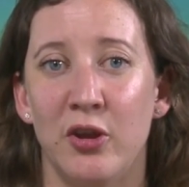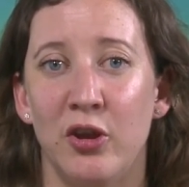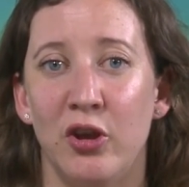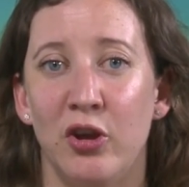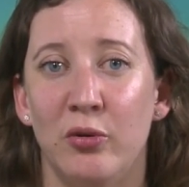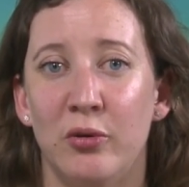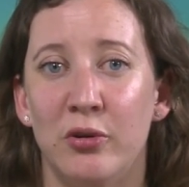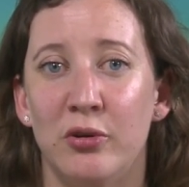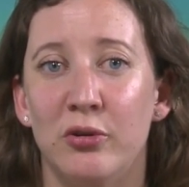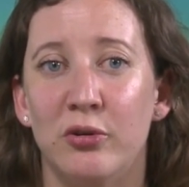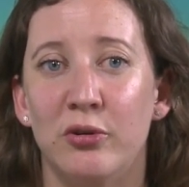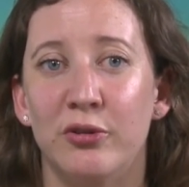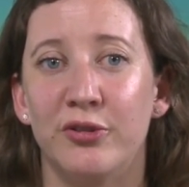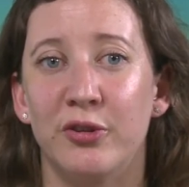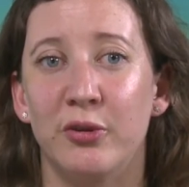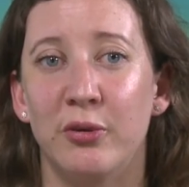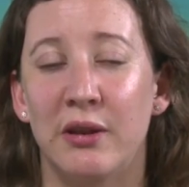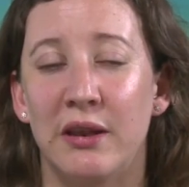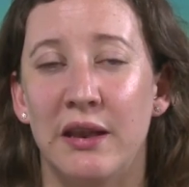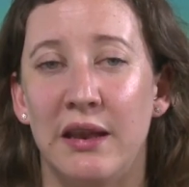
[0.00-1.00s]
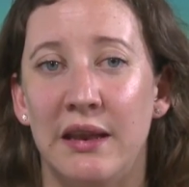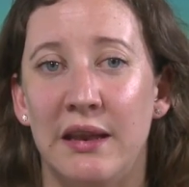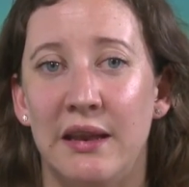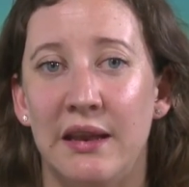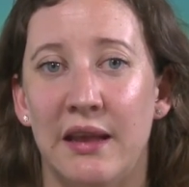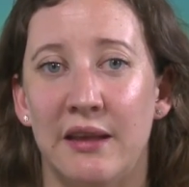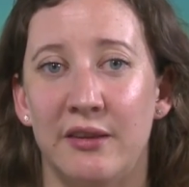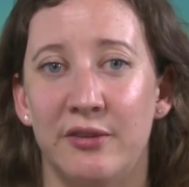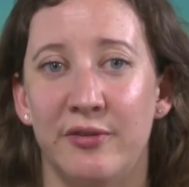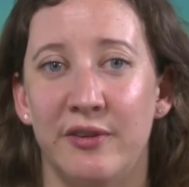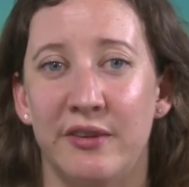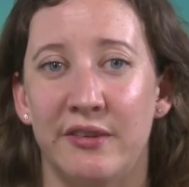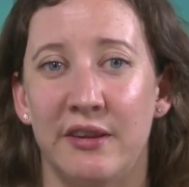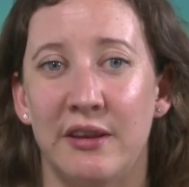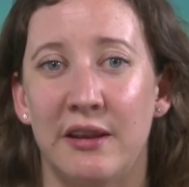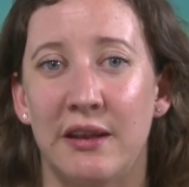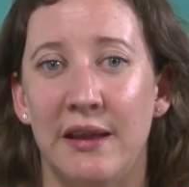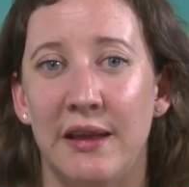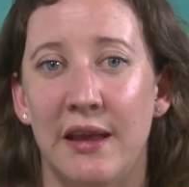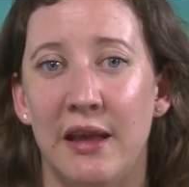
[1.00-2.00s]
who are also clearly less
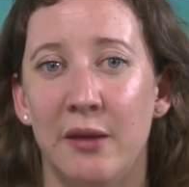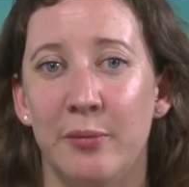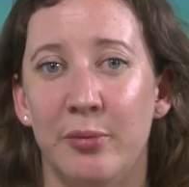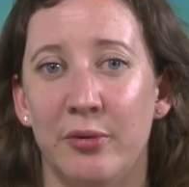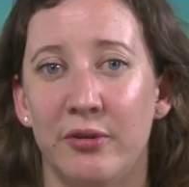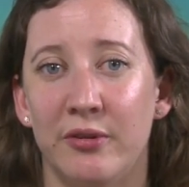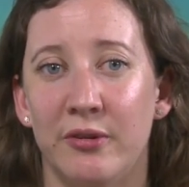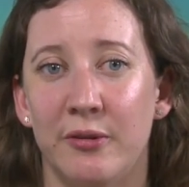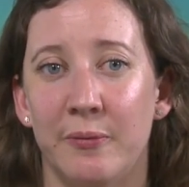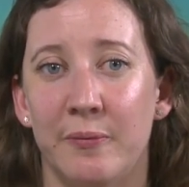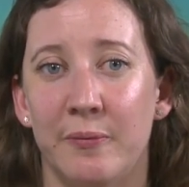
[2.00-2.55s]
physically abled?